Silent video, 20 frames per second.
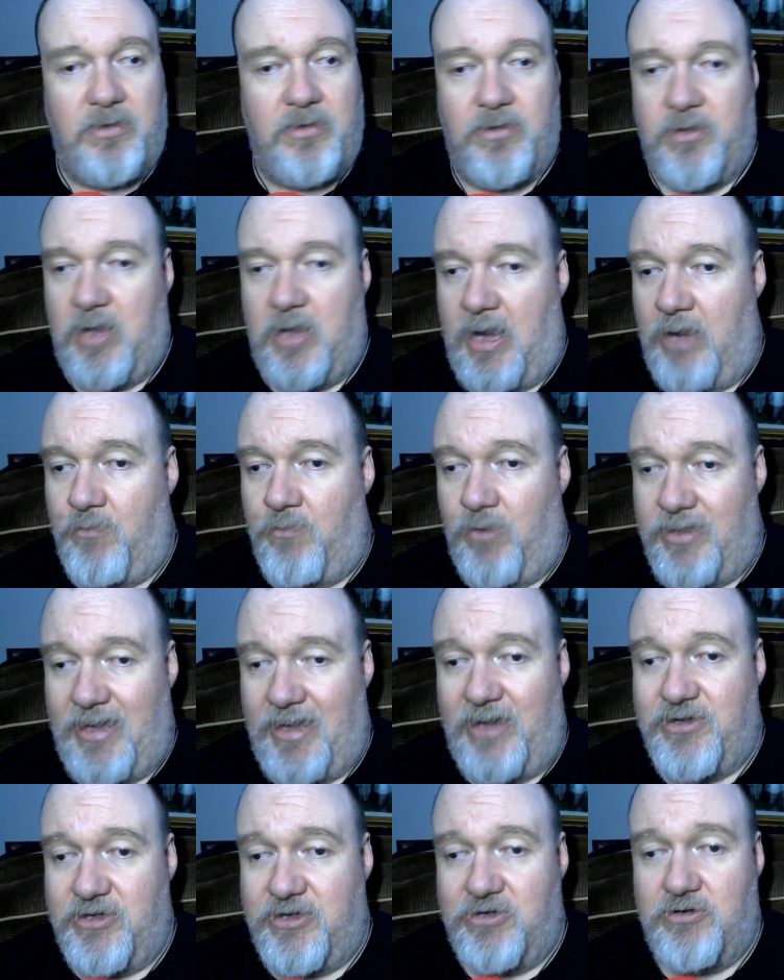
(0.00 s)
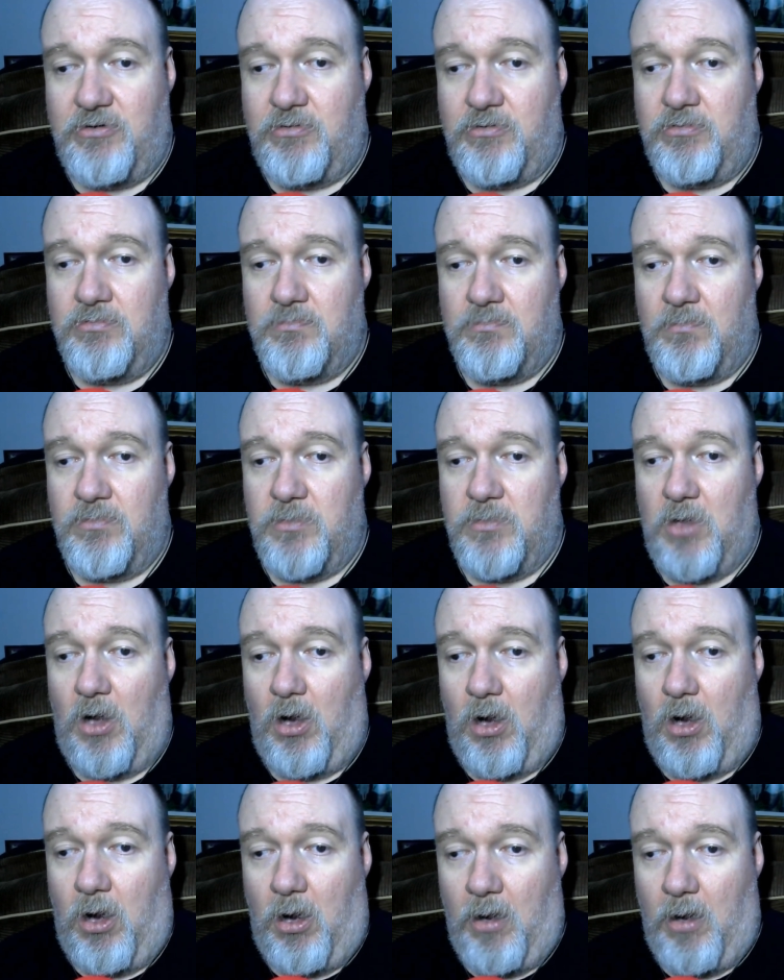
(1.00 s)
And when they do,
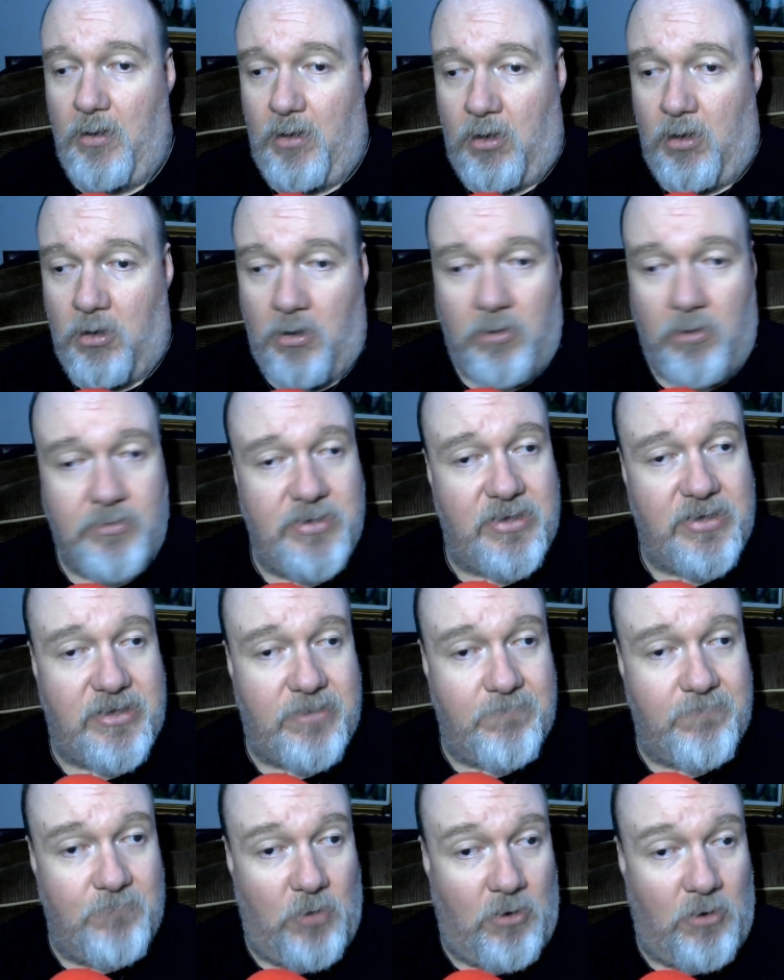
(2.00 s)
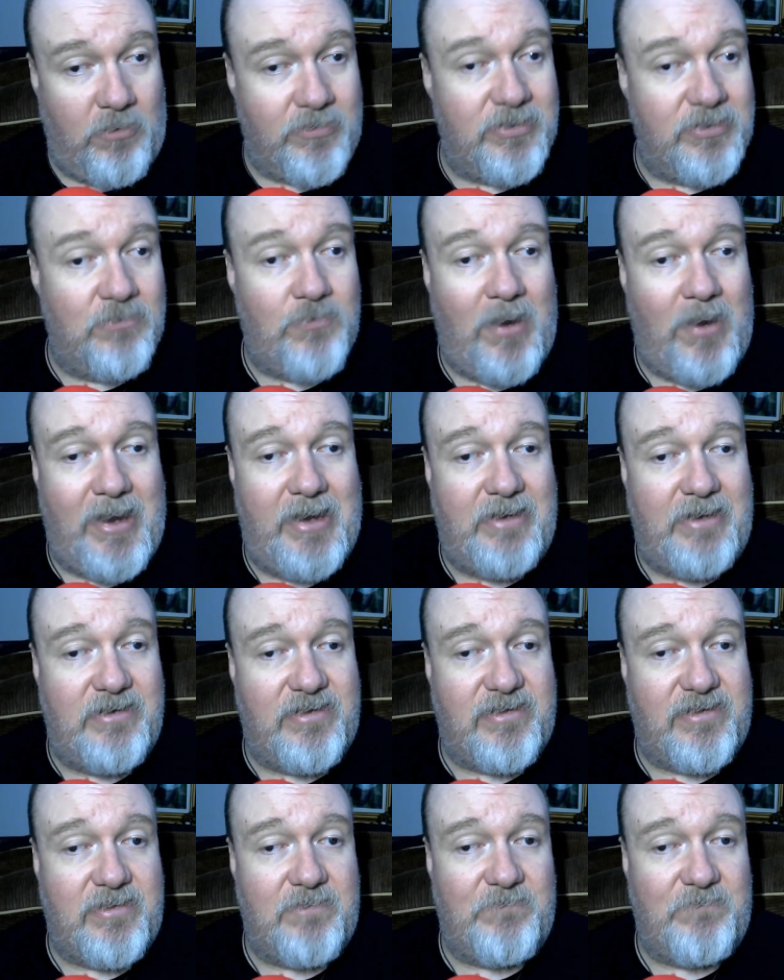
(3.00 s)
all the, all the
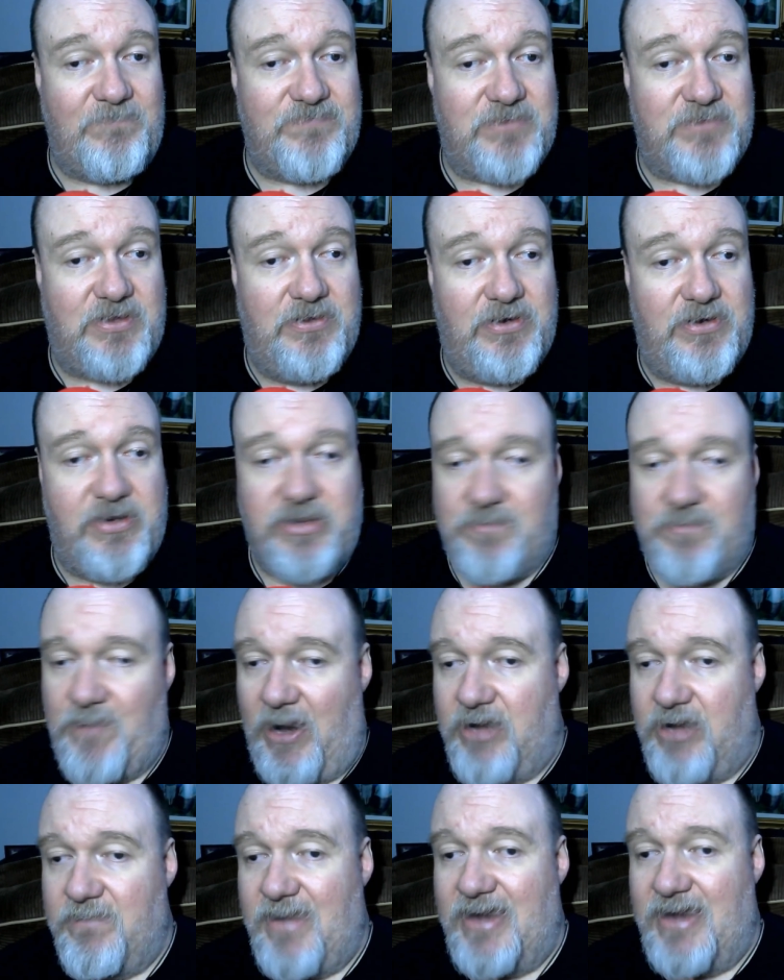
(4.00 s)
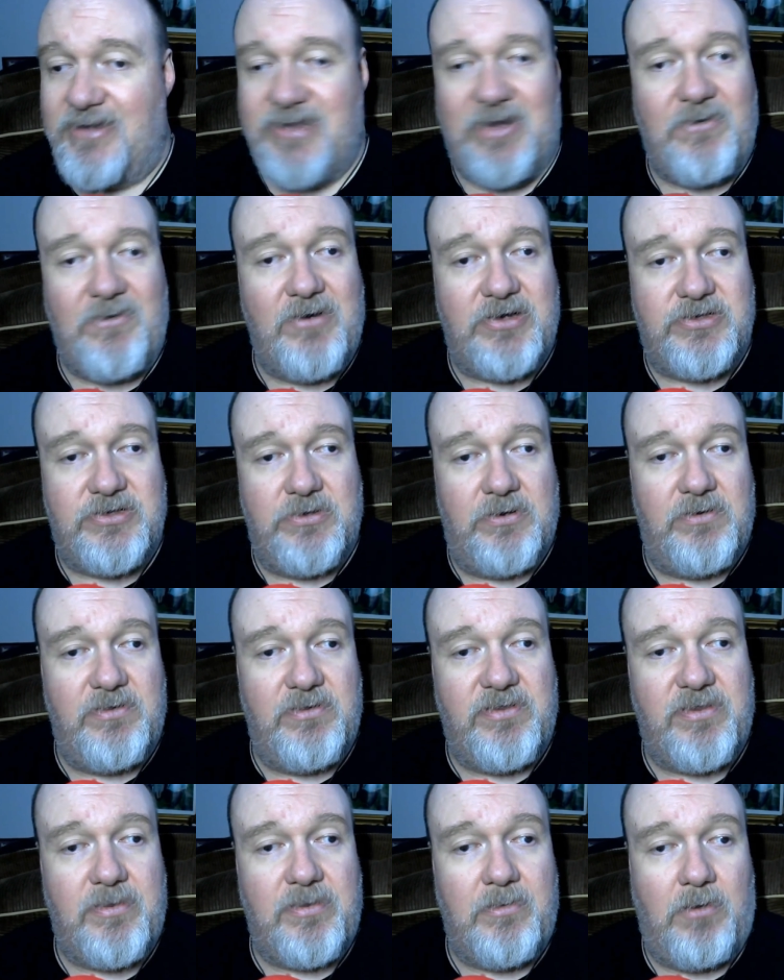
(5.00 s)
rights to the Spider-Man
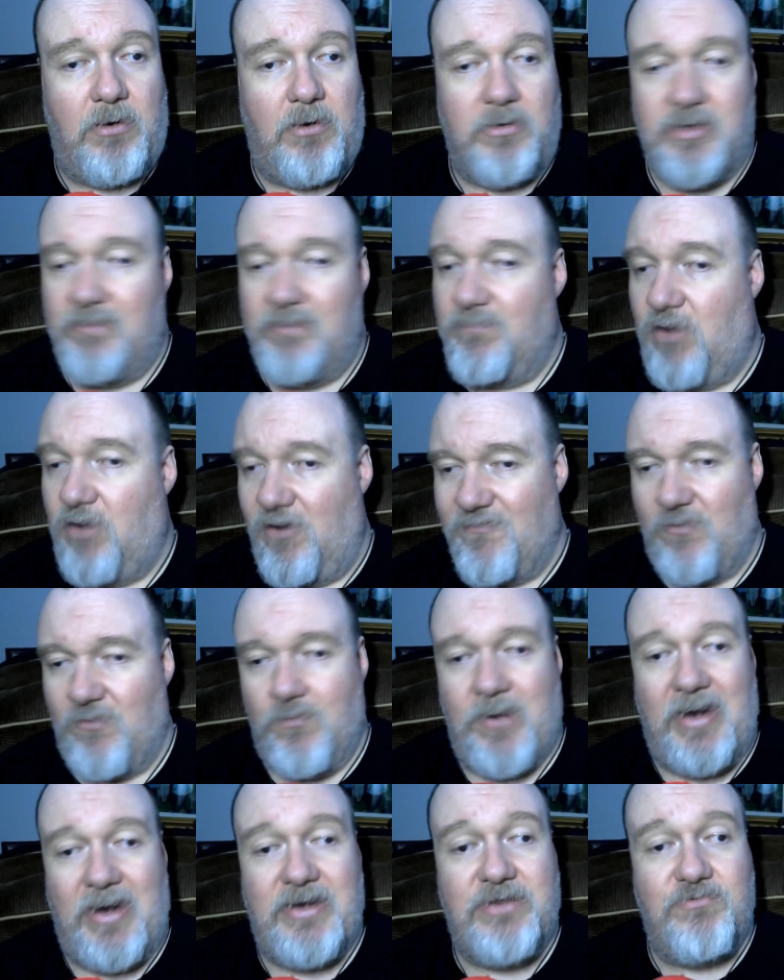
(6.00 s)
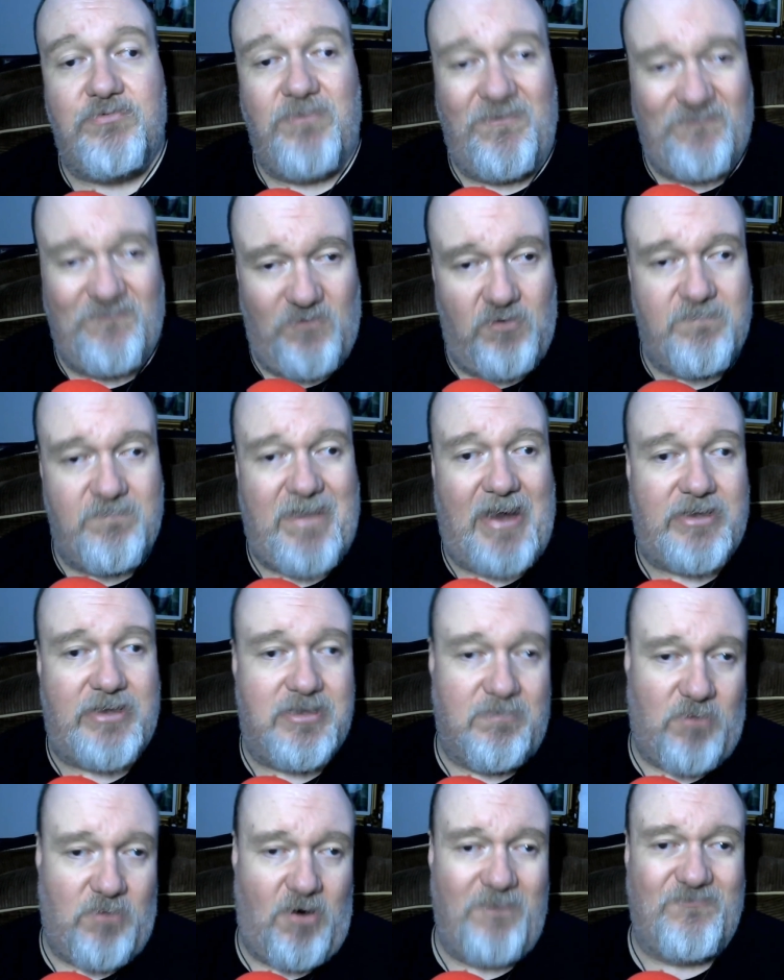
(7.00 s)
characters, all the Marvel rights, revert back to
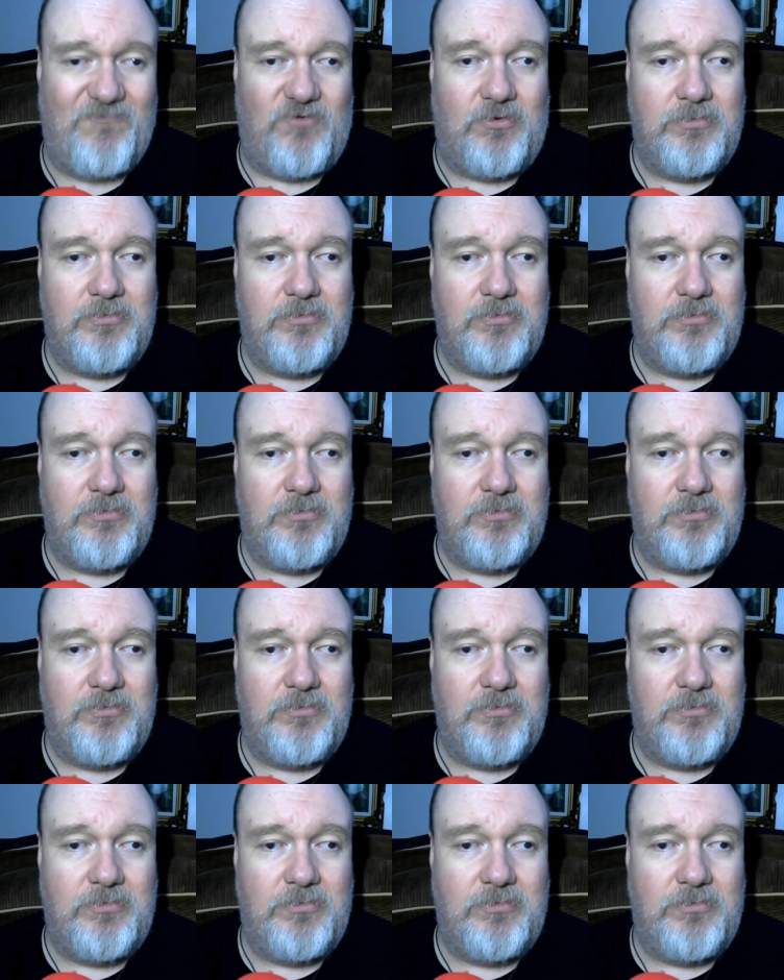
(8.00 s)
Marvel.